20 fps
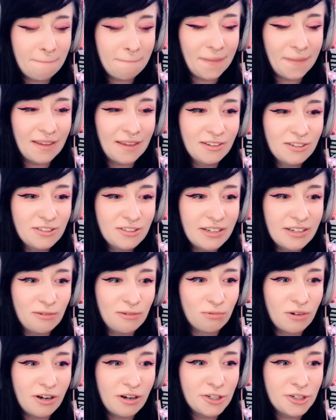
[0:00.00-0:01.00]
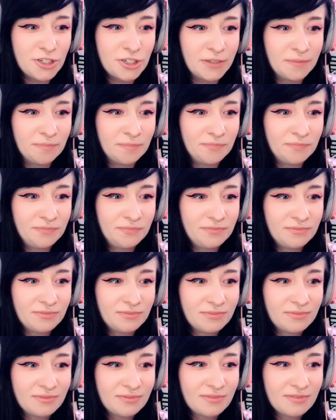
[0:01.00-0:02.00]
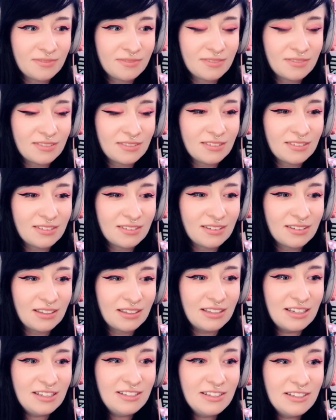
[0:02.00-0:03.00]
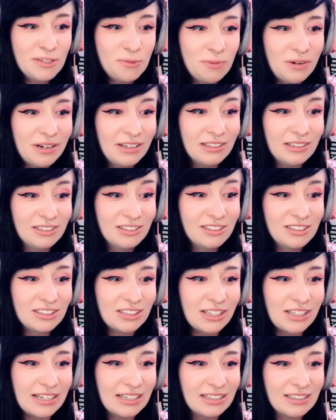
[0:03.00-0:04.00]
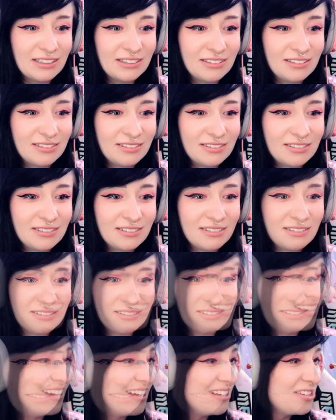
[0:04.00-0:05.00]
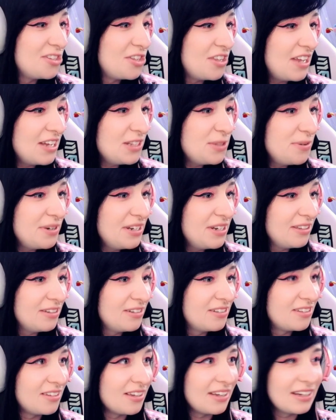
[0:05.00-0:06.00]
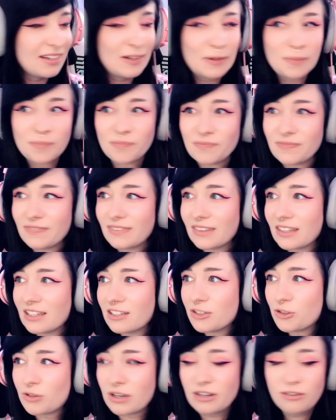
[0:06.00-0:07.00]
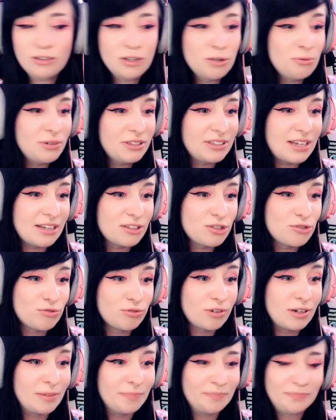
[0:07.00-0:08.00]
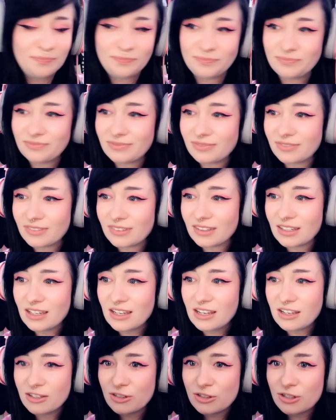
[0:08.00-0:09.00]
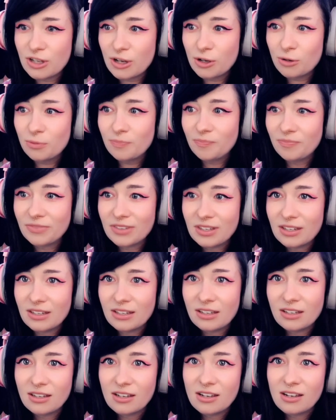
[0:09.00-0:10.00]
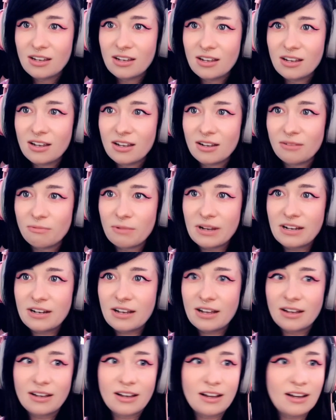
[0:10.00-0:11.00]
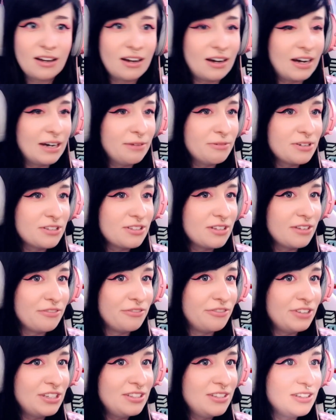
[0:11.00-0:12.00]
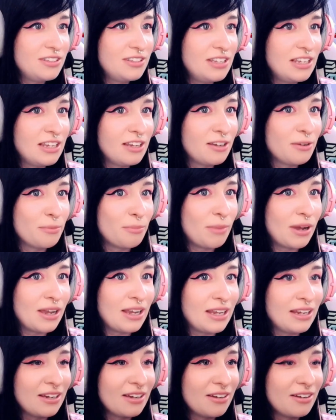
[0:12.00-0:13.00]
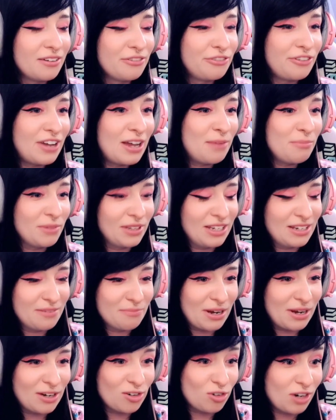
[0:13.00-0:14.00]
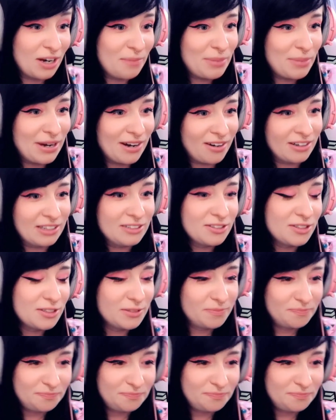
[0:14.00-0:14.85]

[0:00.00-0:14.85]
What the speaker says: It looked like Roger. This is what it looked like. So that's what it looked like. So I don't know what that's from. So when I was visiting my family, my grandparents,